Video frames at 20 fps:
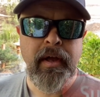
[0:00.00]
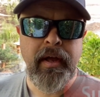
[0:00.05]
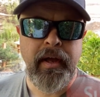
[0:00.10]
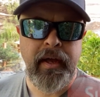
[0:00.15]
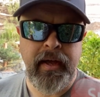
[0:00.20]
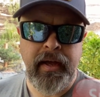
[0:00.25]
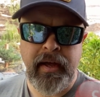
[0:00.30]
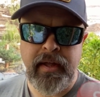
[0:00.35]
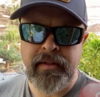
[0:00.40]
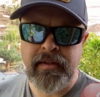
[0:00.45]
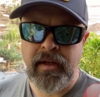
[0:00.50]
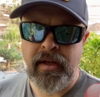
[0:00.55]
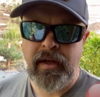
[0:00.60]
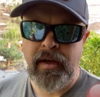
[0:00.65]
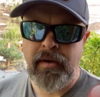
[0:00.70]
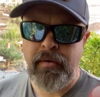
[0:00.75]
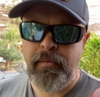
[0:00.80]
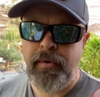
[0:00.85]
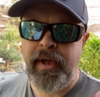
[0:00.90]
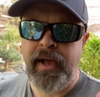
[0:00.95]
And
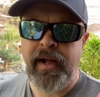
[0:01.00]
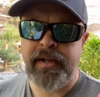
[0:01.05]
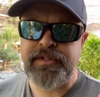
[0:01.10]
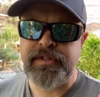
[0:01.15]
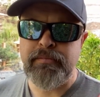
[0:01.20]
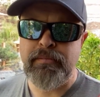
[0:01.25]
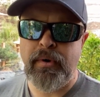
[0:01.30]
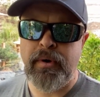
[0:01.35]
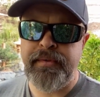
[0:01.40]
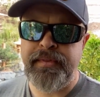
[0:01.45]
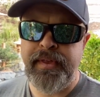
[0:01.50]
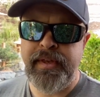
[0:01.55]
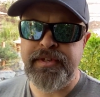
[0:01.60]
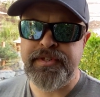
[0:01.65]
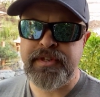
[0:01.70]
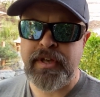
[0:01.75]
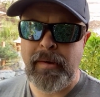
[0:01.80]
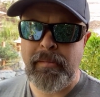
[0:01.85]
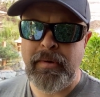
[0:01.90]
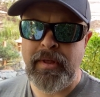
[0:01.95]
we got some more things
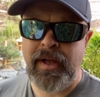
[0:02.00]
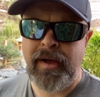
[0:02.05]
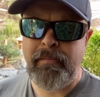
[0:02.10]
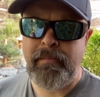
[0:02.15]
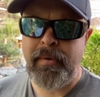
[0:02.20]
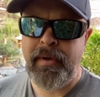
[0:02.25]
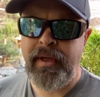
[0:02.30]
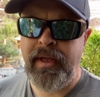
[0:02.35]
coming up.